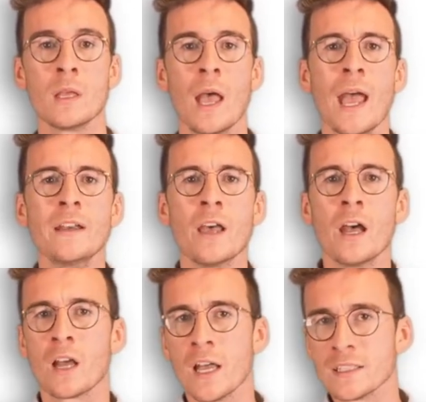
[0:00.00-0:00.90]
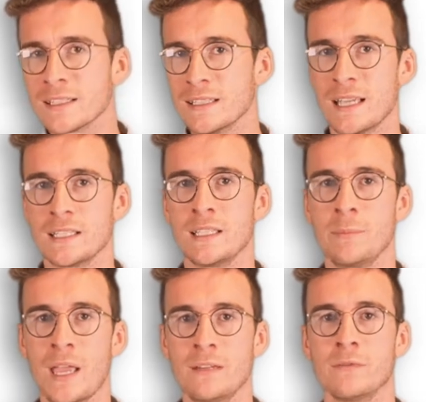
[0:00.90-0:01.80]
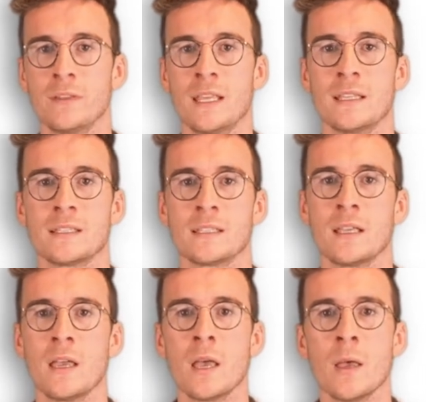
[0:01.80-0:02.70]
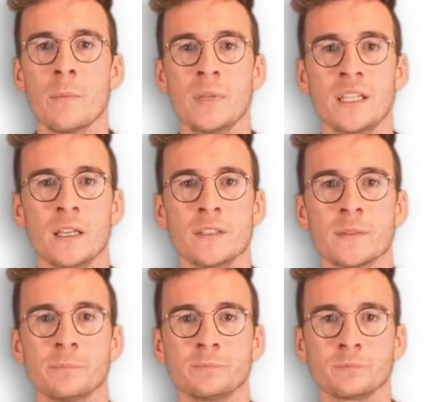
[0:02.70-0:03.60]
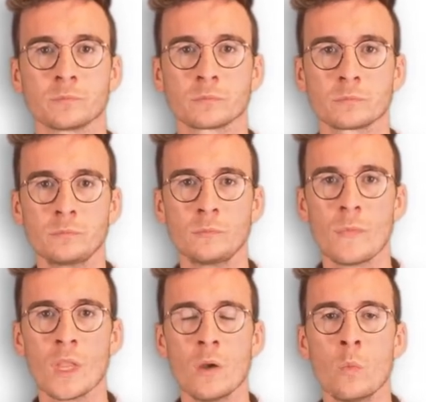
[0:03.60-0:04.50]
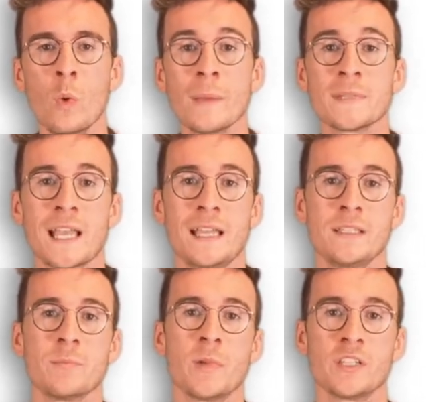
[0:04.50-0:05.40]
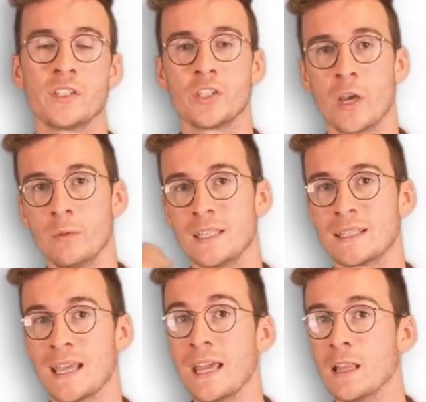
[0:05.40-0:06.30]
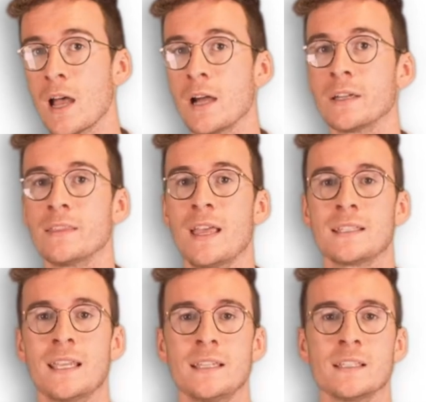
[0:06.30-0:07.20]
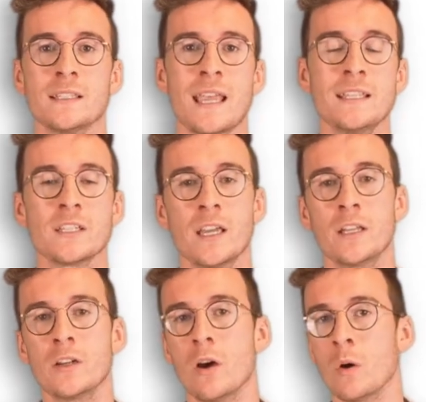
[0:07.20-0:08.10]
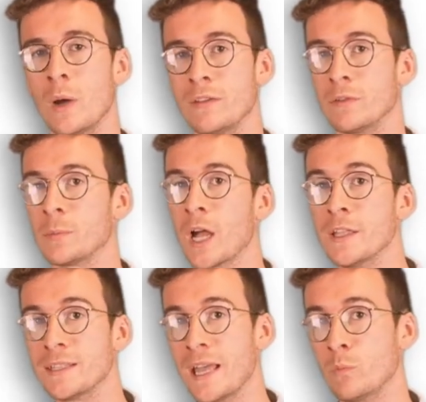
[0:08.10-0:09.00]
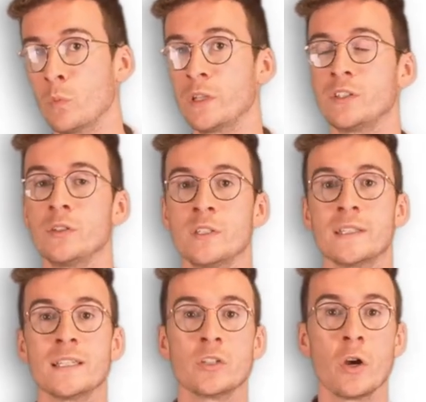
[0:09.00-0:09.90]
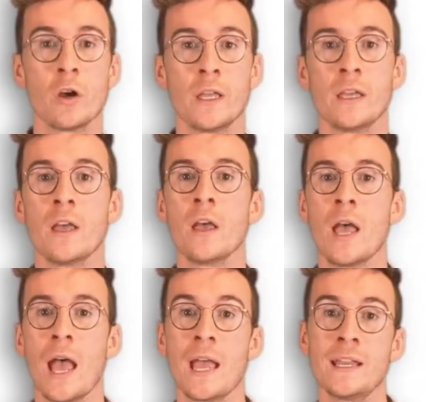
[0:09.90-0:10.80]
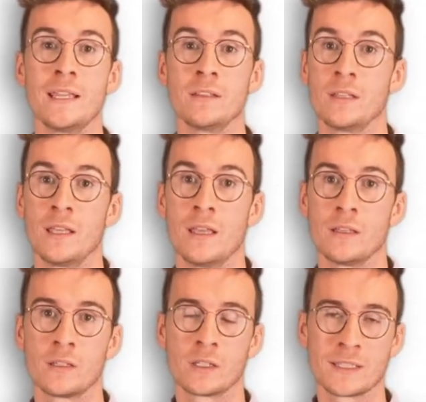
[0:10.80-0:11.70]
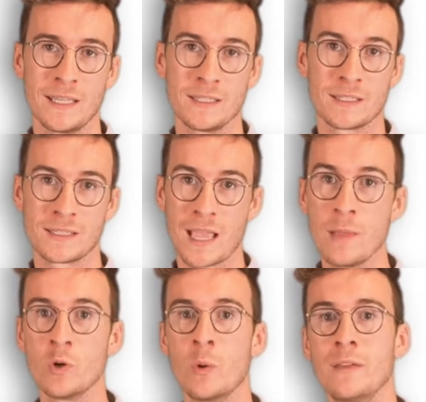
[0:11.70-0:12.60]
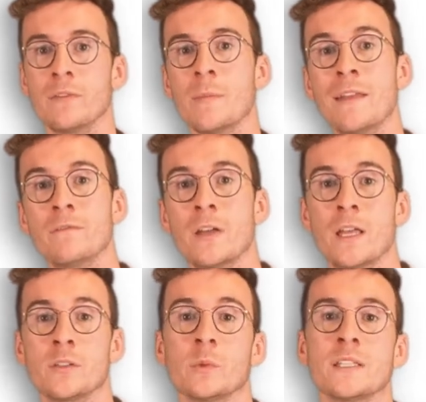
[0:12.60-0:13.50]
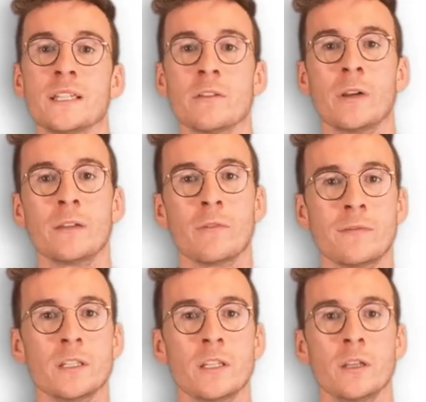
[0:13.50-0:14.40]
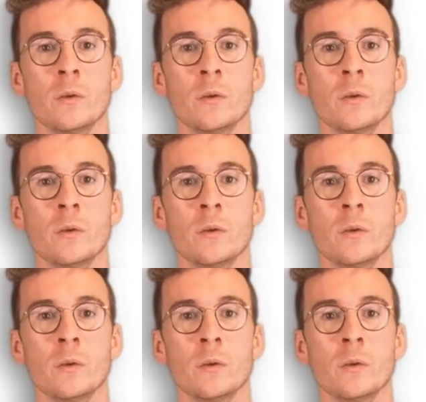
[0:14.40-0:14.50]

And a cost is actually paid for this, because websites must show this dialogue, and that takes attention away from content which users enjoy, and it takes time away from adverts which generate revenue.